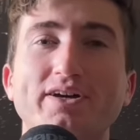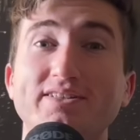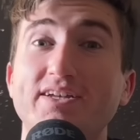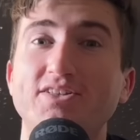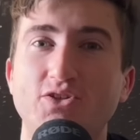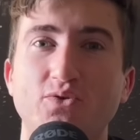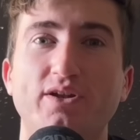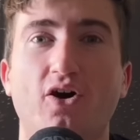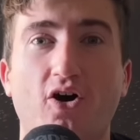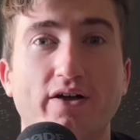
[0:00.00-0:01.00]
did it do it
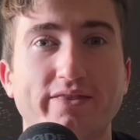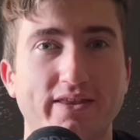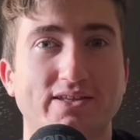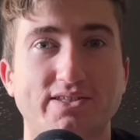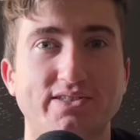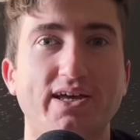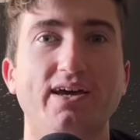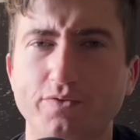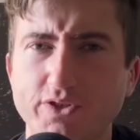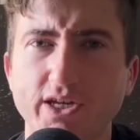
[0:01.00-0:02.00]
on this stay. If
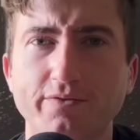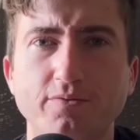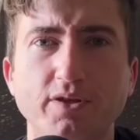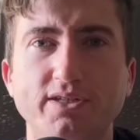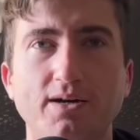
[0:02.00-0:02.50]
you take it from the top